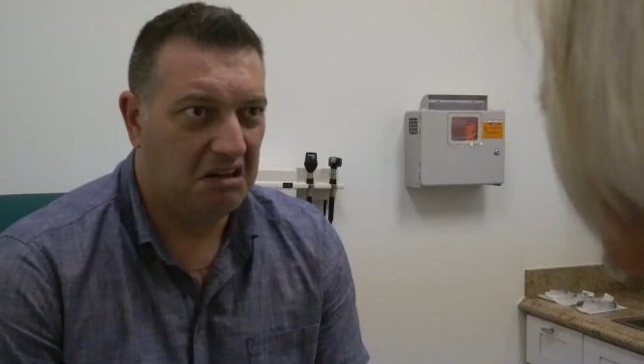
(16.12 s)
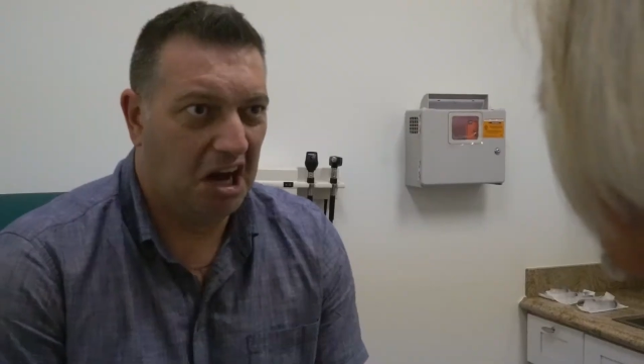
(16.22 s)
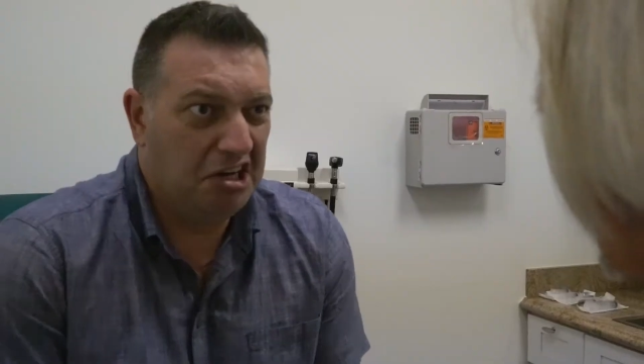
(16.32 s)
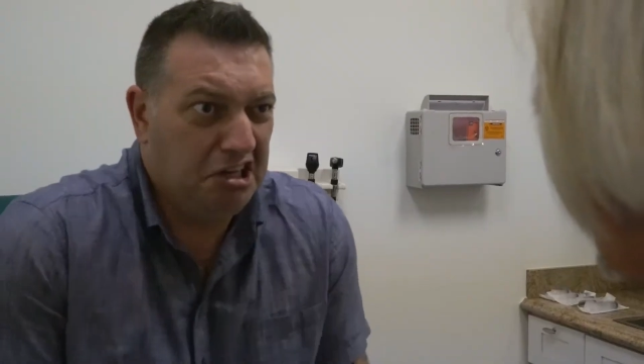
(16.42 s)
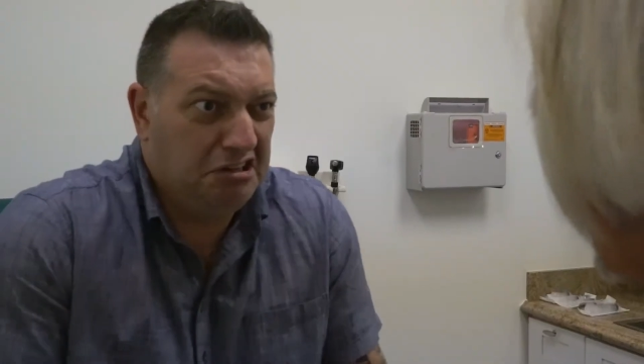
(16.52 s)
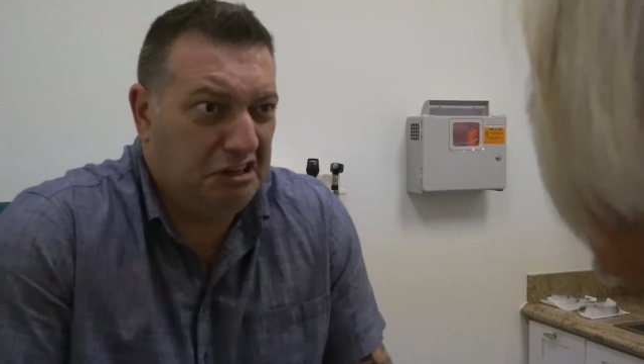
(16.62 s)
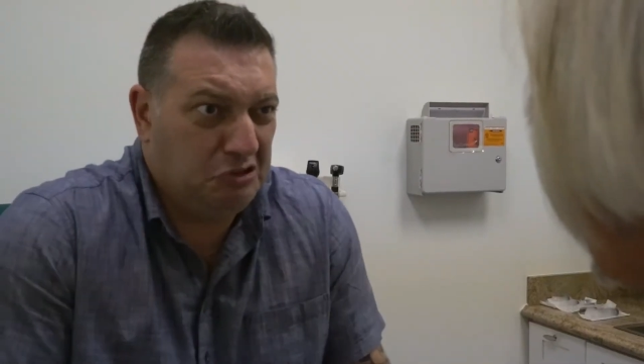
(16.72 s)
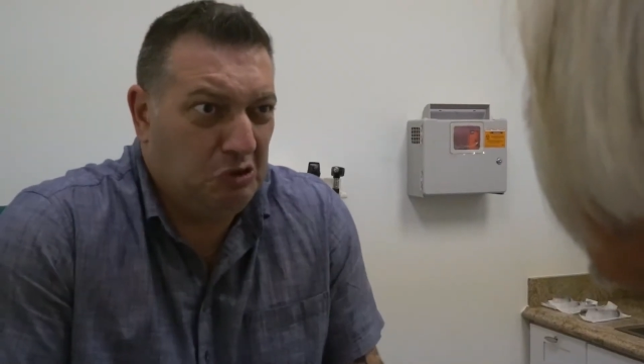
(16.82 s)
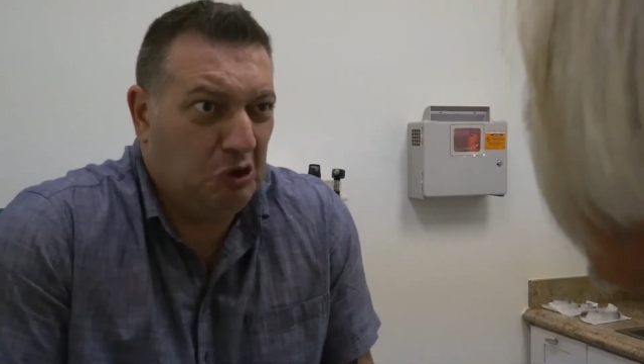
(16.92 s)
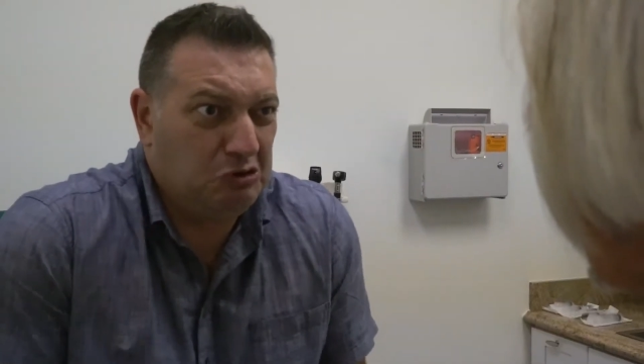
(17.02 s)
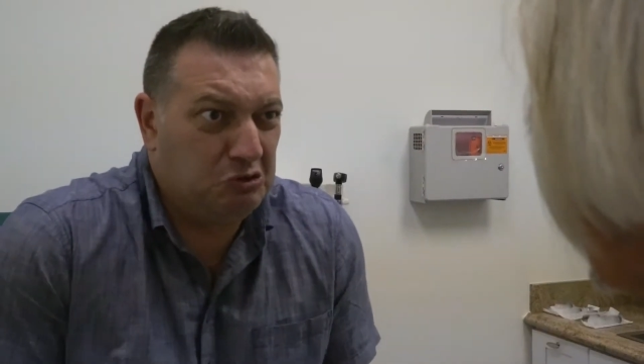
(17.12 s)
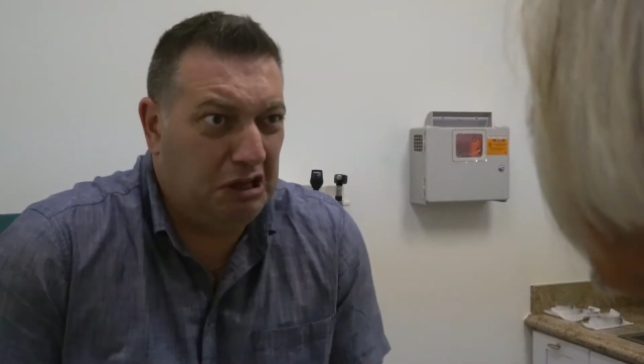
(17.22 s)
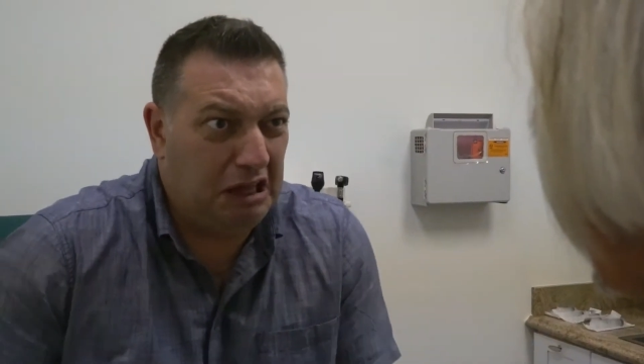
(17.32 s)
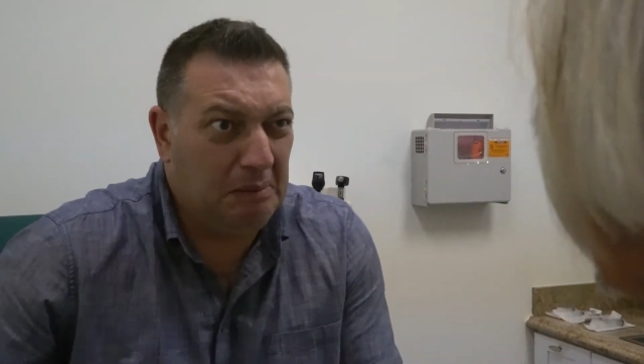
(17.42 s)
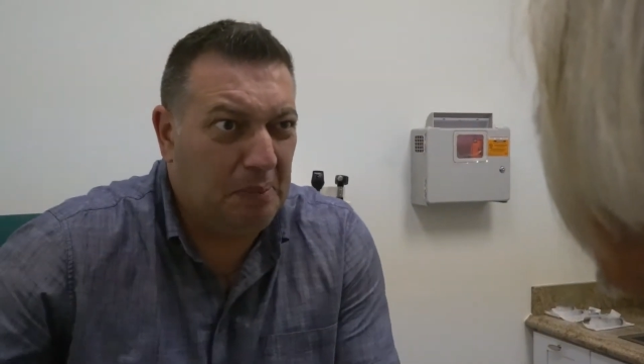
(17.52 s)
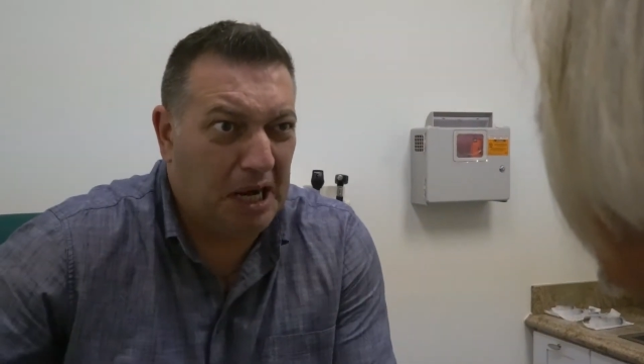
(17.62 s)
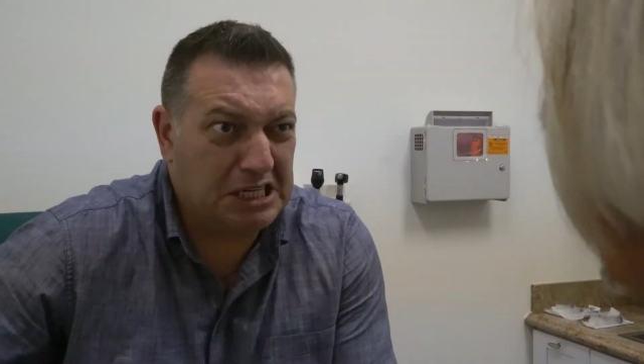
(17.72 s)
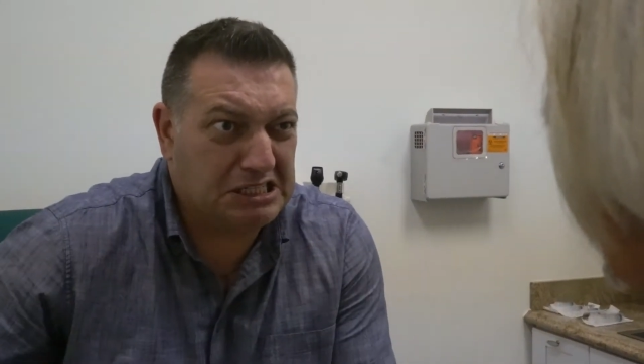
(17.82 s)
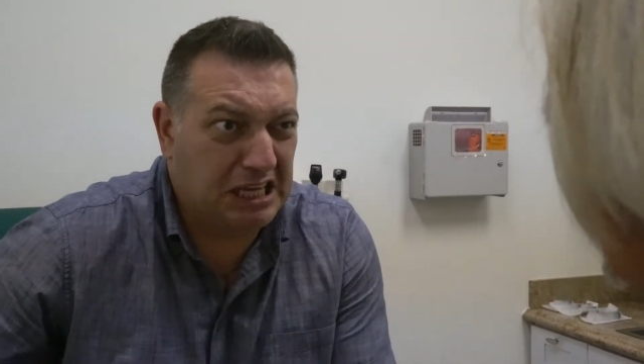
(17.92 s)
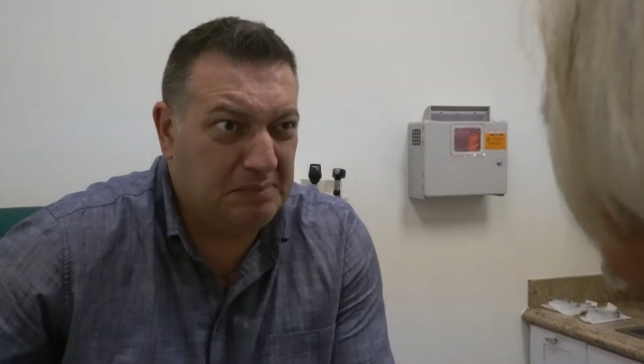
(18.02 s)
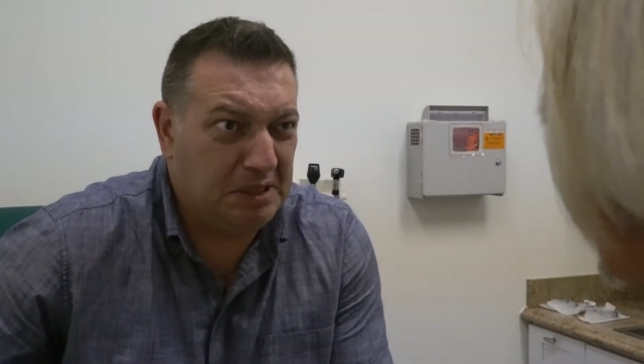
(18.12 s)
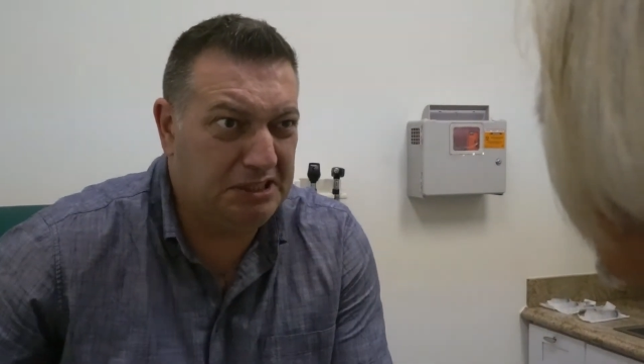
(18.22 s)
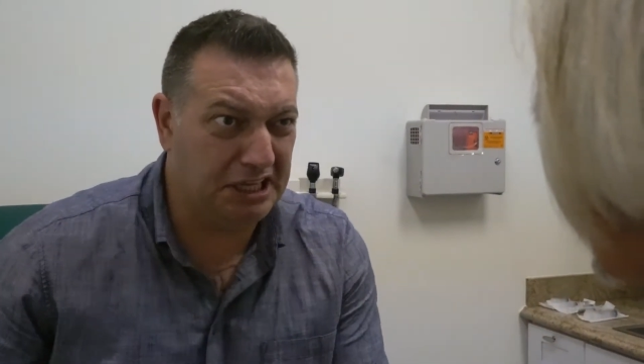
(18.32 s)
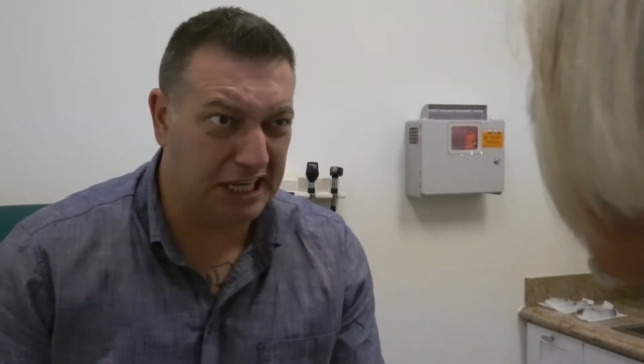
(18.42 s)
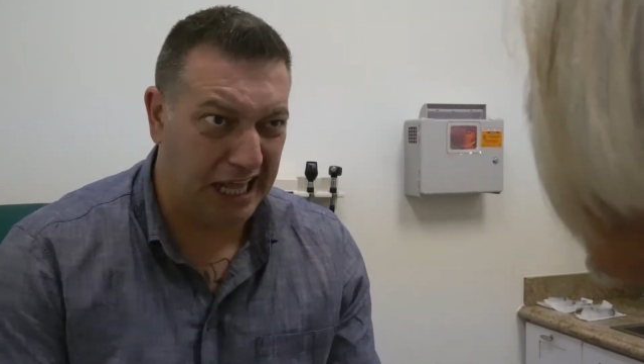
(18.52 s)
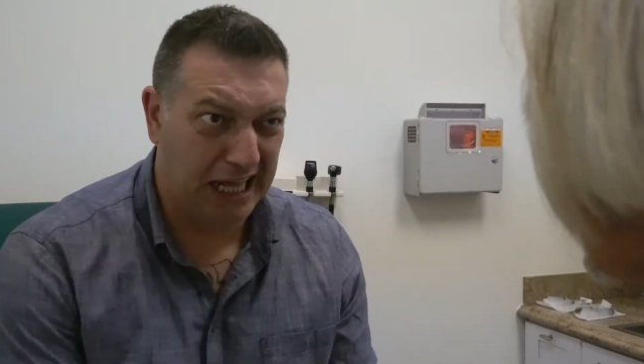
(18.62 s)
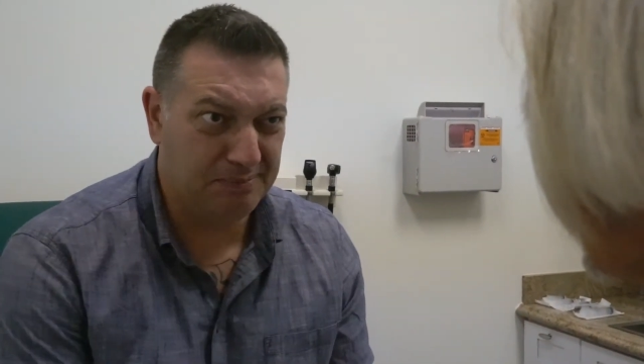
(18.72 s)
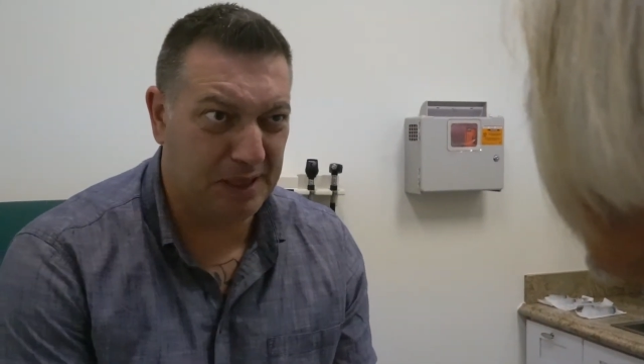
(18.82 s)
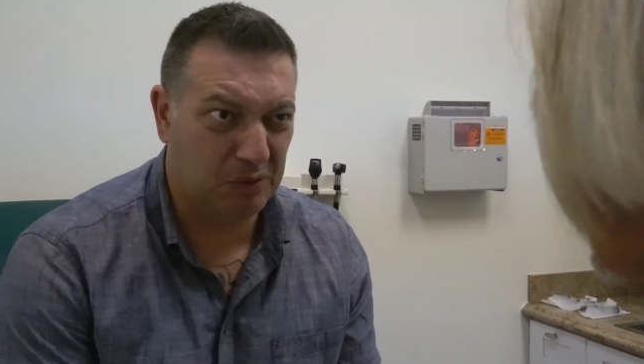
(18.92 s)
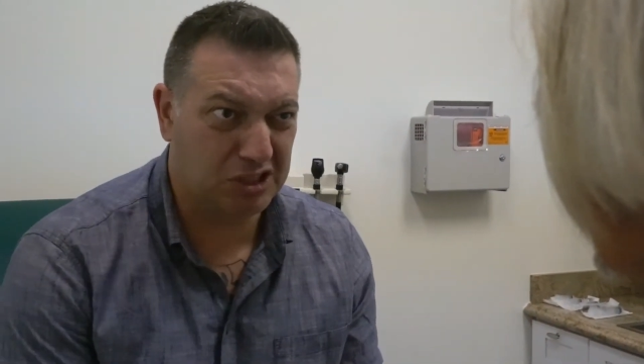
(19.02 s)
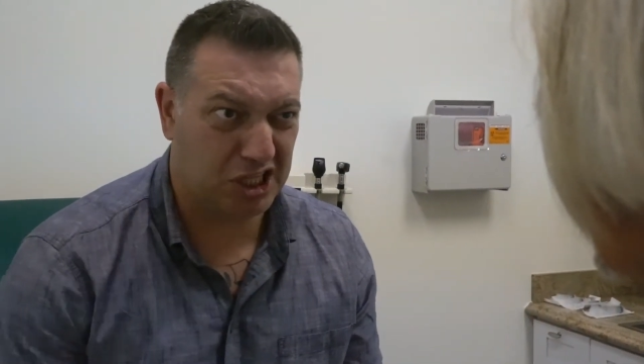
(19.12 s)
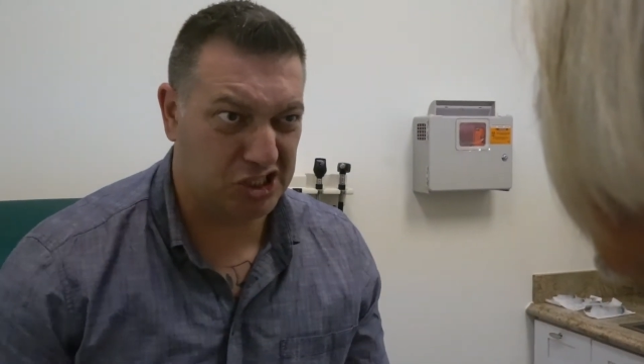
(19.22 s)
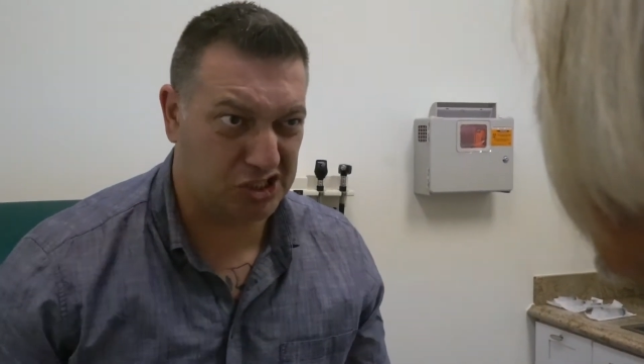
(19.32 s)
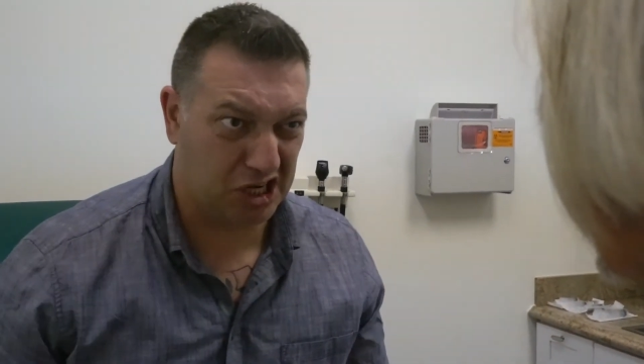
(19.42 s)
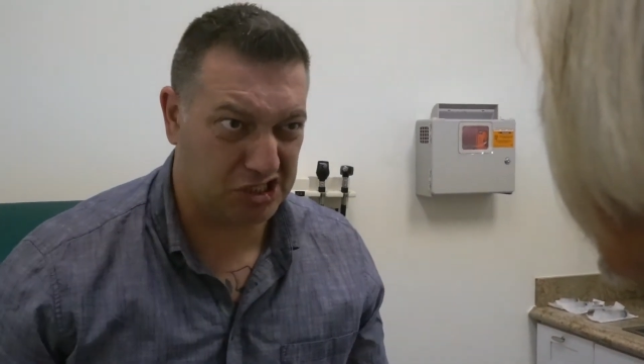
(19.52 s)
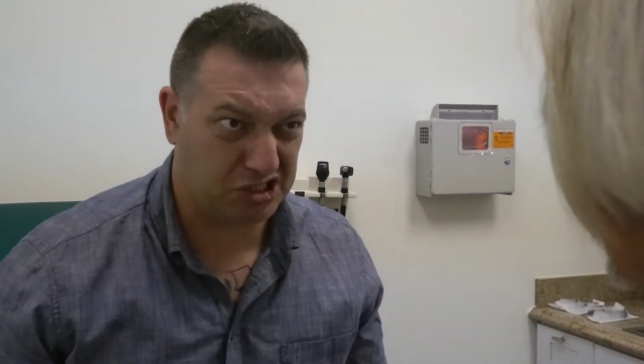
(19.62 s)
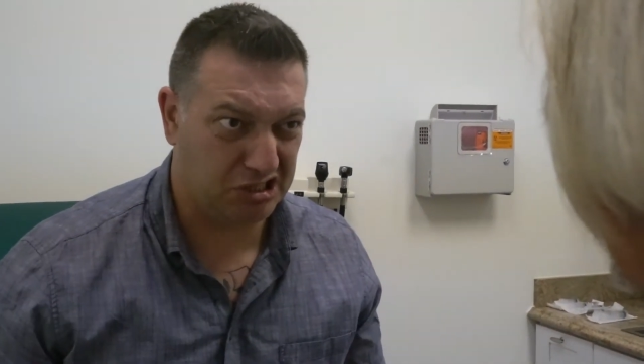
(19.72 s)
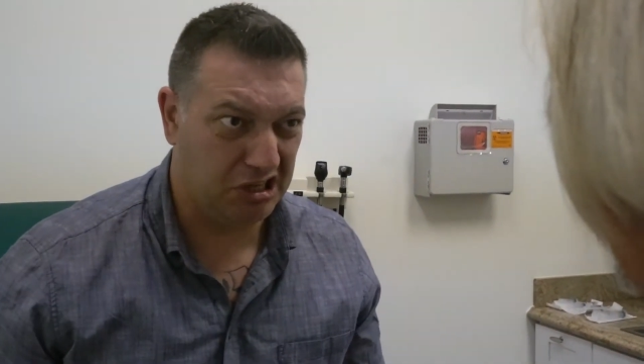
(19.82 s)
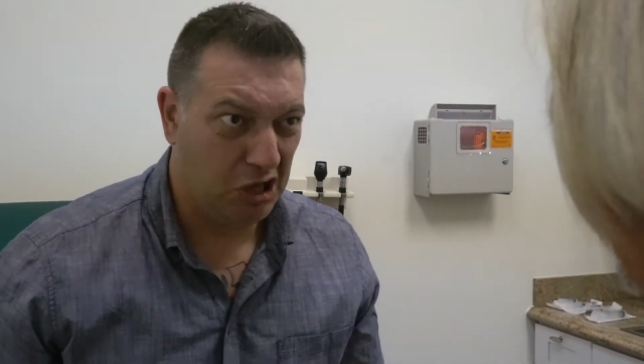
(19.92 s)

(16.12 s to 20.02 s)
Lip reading: I needed to go to the Empire State Building and help them with construction.